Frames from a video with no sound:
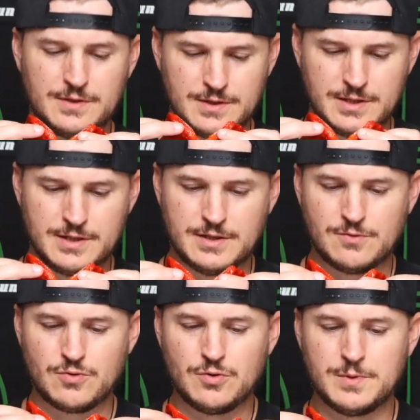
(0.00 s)

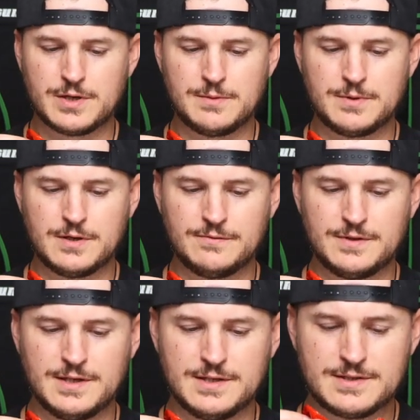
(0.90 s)
aroma coming off
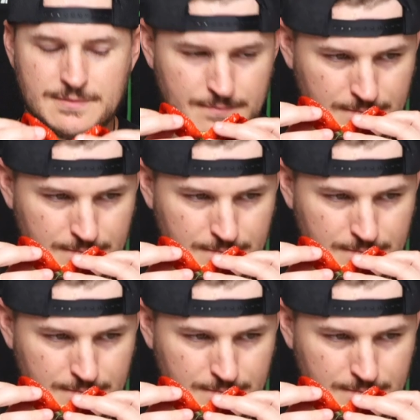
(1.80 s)
this.